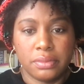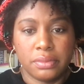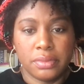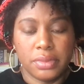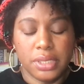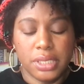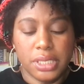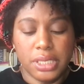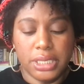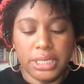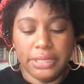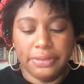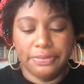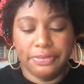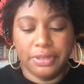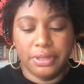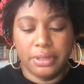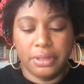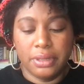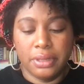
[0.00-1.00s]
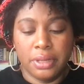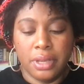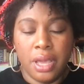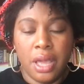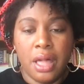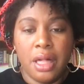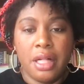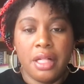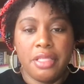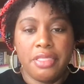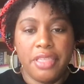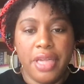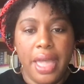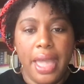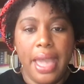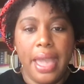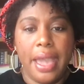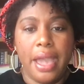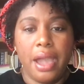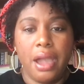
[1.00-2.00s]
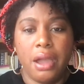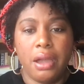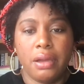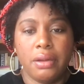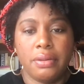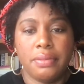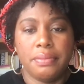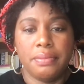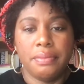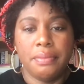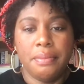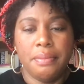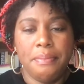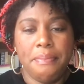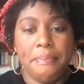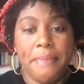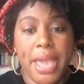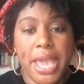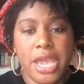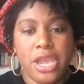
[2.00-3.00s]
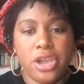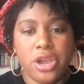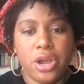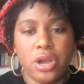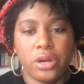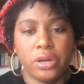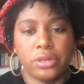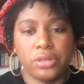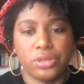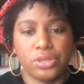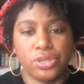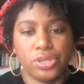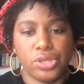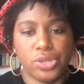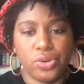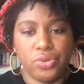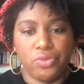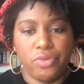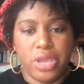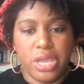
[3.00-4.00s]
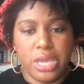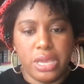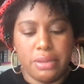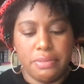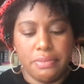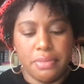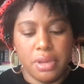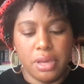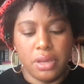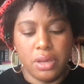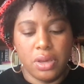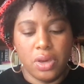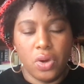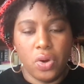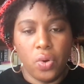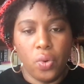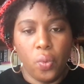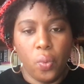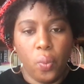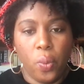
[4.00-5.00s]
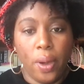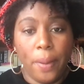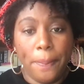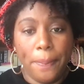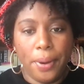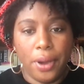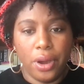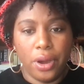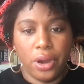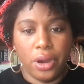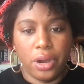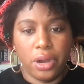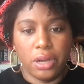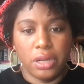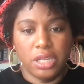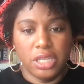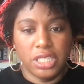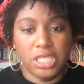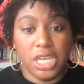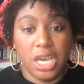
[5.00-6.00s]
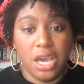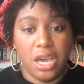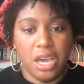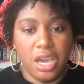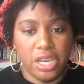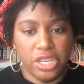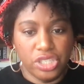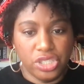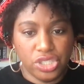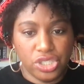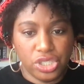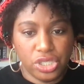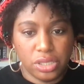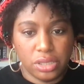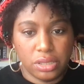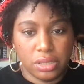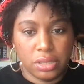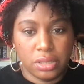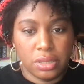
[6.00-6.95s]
stiffen the hair, make her scream, whip her to hush.